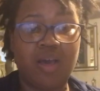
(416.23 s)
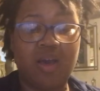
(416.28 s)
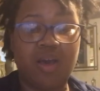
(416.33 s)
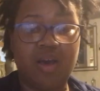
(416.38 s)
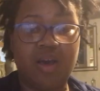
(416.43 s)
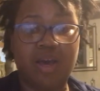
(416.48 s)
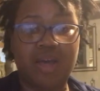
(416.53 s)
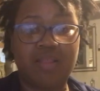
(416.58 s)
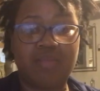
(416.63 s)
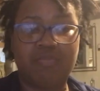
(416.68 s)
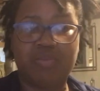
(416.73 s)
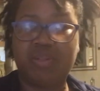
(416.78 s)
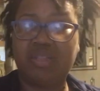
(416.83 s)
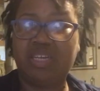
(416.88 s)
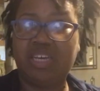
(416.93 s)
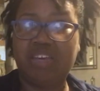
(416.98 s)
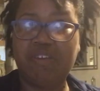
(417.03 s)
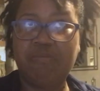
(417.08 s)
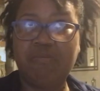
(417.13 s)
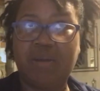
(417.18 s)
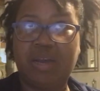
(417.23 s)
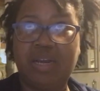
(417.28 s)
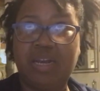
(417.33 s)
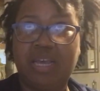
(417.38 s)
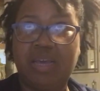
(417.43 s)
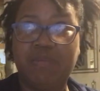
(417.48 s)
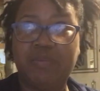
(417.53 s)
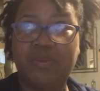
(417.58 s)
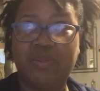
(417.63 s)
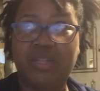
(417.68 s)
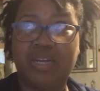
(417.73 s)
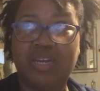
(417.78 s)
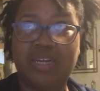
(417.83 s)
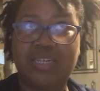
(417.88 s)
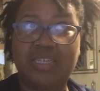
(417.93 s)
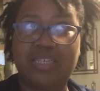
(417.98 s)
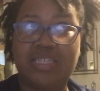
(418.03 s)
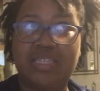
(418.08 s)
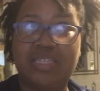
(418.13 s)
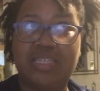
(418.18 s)
I believe my name on there
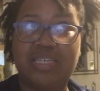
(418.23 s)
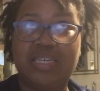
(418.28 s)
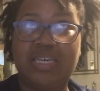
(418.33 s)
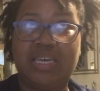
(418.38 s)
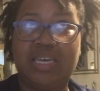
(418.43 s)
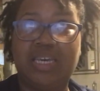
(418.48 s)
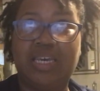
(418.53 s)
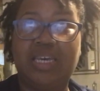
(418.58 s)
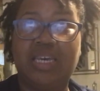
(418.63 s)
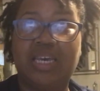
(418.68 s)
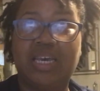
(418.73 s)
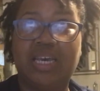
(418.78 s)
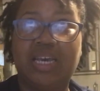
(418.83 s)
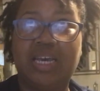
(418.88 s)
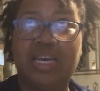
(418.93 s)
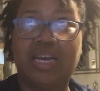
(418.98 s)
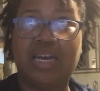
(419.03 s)
is T